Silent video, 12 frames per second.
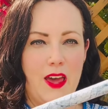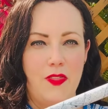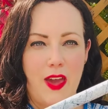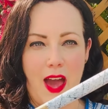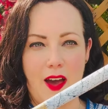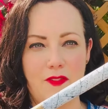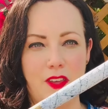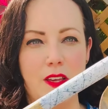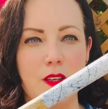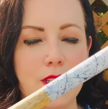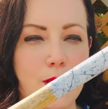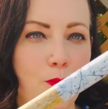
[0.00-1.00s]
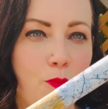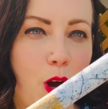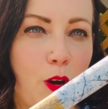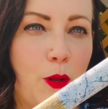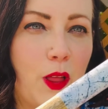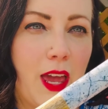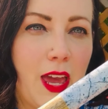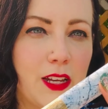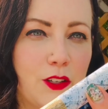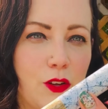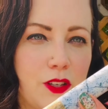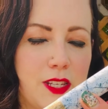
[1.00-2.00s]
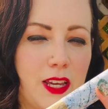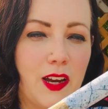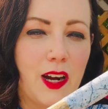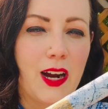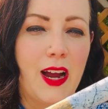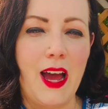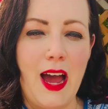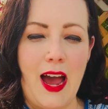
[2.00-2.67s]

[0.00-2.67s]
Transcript: They have these marble handles here,